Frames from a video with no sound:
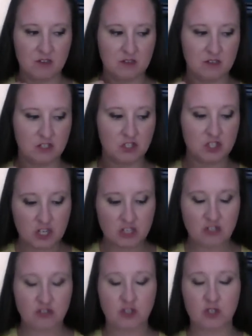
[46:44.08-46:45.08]

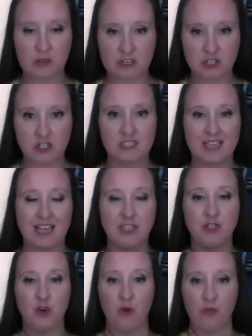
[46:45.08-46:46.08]
shirts or sweatshirts. I
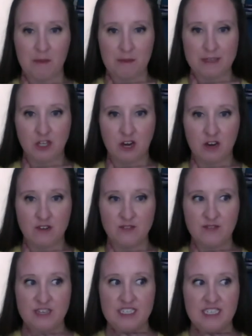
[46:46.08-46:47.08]
don't like my scarves
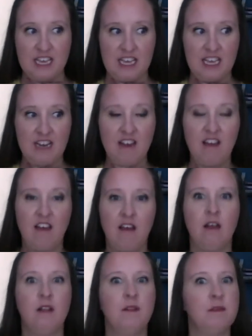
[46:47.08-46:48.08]
very tight.
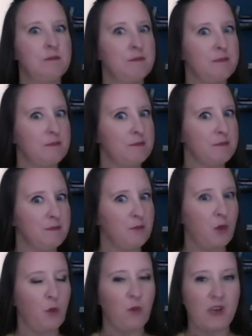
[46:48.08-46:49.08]

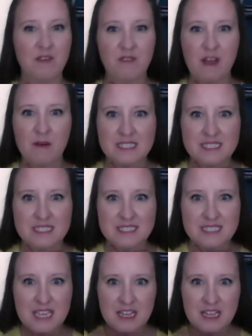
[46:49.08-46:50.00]
What if I was in Salem?